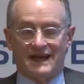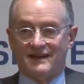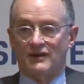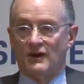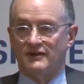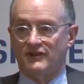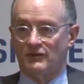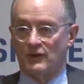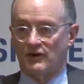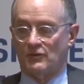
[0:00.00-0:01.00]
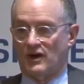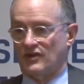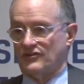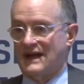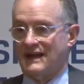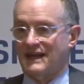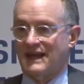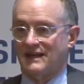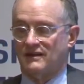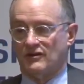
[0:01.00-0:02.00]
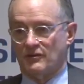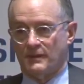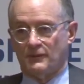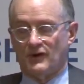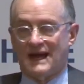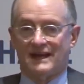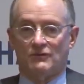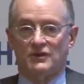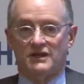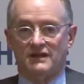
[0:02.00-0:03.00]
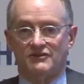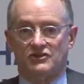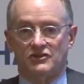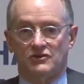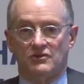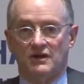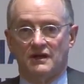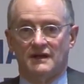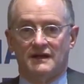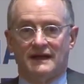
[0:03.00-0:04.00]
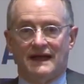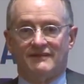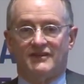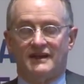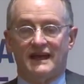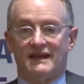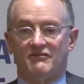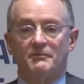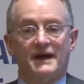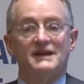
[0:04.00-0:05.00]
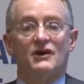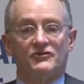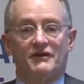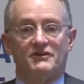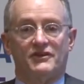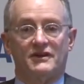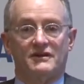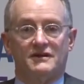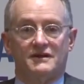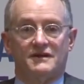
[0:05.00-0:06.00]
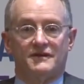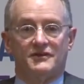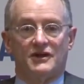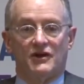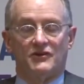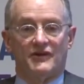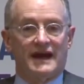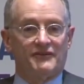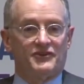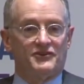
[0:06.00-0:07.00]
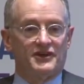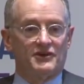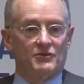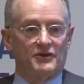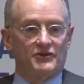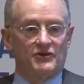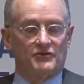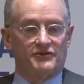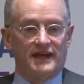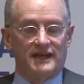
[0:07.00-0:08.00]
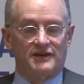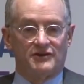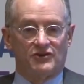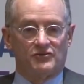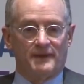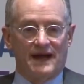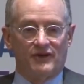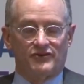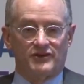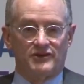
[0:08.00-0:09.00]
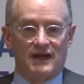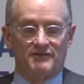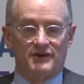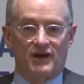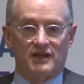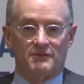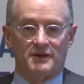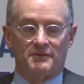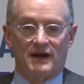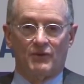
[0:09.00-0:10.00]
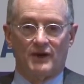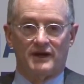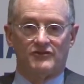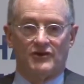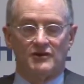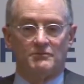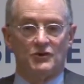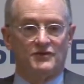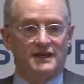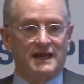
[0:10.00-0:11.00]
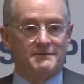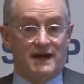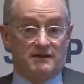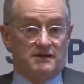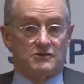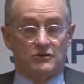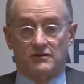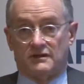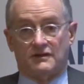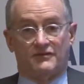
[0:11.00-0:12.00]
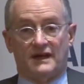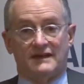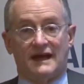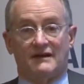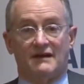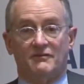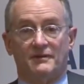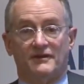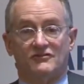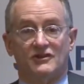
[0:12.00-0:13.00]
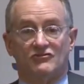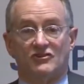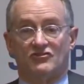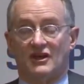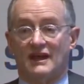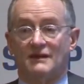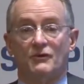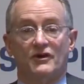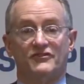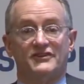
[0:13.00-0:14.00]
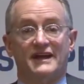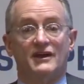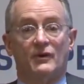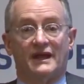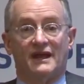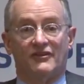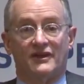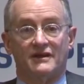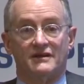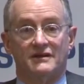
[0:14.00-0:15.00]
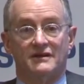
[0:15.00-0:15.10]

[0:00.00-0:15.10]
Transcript: and you had no idea where it was, or how to get it, or the people who had it wouldn't give it to you. And today, everybody knows everything. You're out to dinner with your date or your spouse, and you have an argument about when a certain movie came out, you Google it, you find out. There's no such thing anymore as not knowing anything.